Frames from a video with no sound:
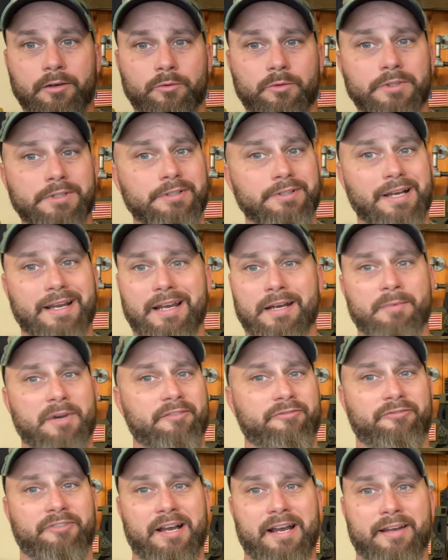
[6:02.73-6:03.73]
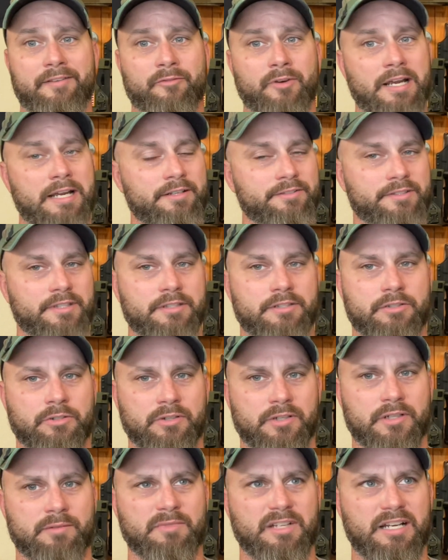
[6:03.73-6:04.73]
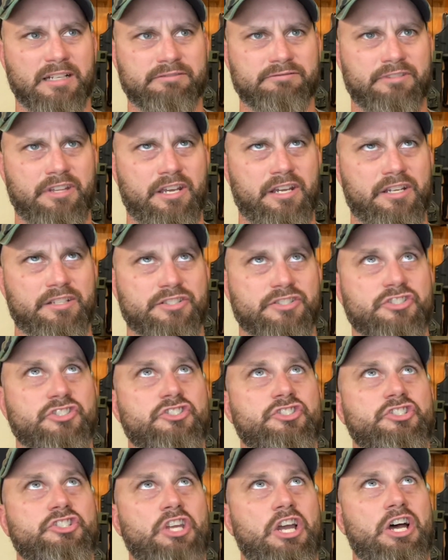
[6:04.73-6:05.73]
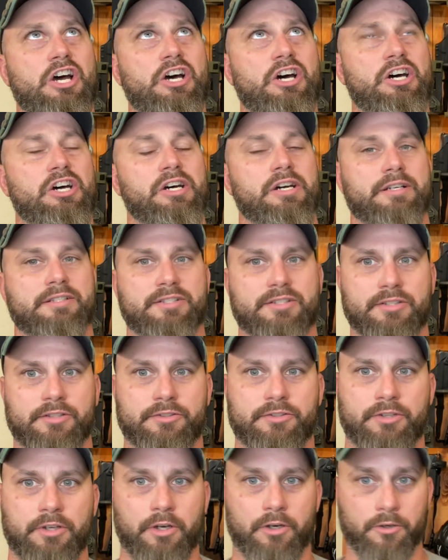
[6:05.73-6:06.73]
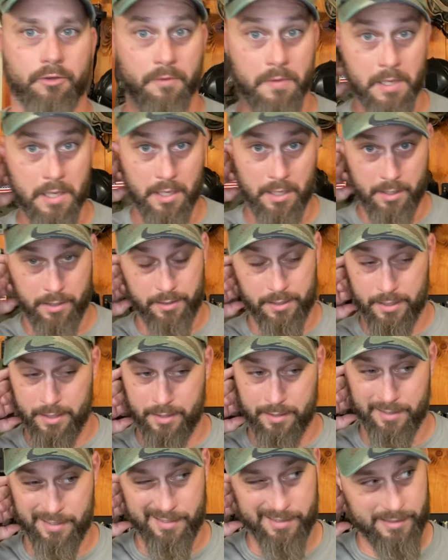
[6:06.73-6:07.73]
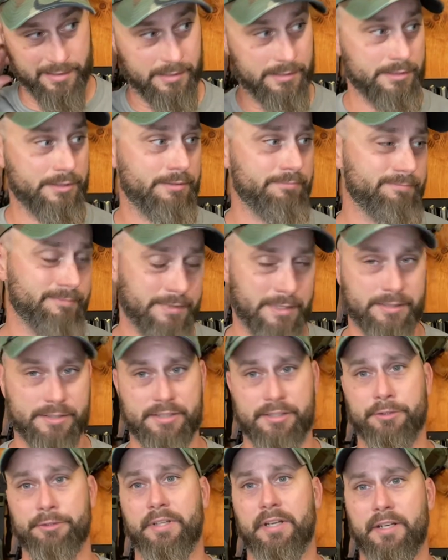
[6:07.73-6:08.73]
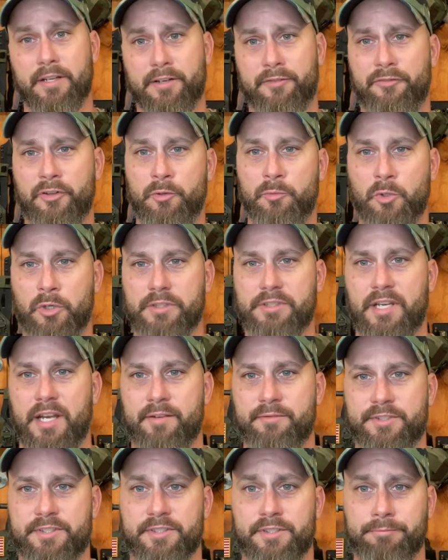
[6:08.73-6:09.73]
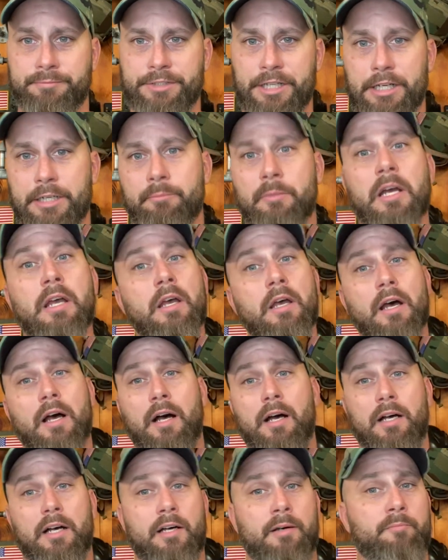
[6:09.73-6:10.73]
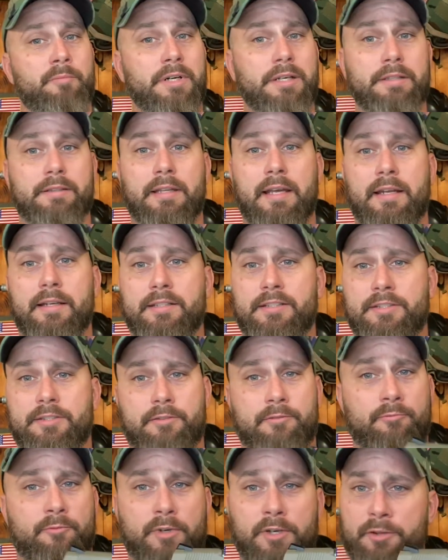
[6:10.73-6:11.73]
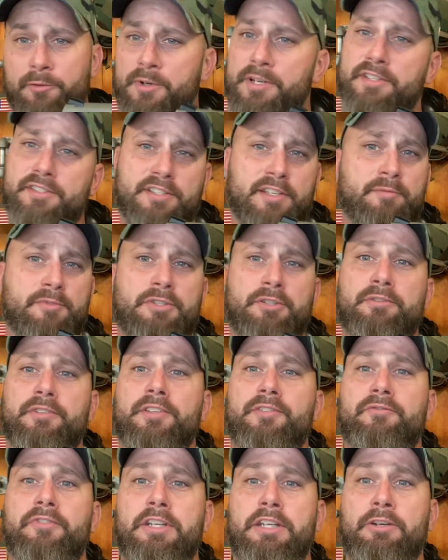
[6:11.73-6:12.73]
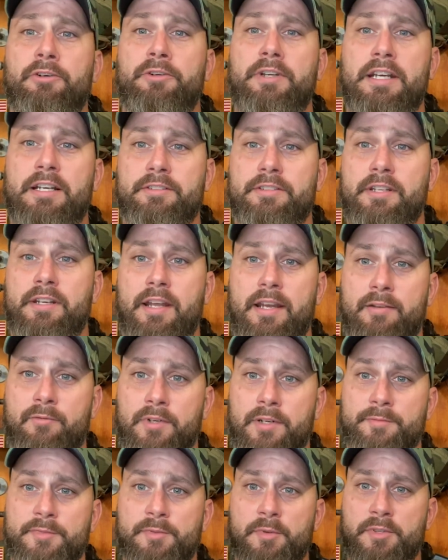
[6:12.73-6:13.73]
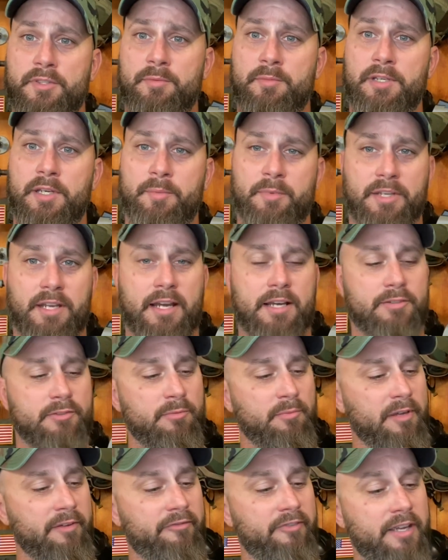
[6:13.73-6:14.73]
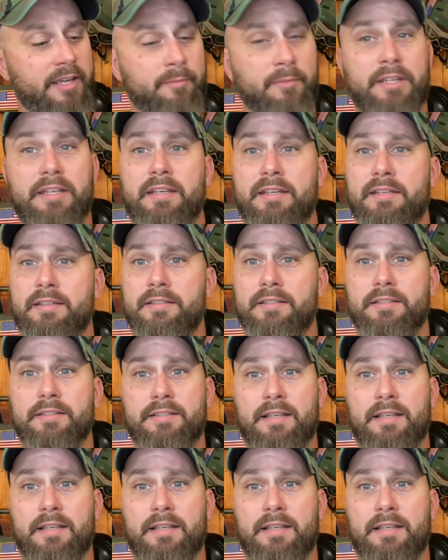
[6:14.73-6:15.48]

will, I got about 5 rounds into it and I'm like, this sucks. So yeah, I still did it a few more times because I'm dumb. But that is one of the reasons I'm shooting this video now tonight when I'm supposed to be up in the house with my family, is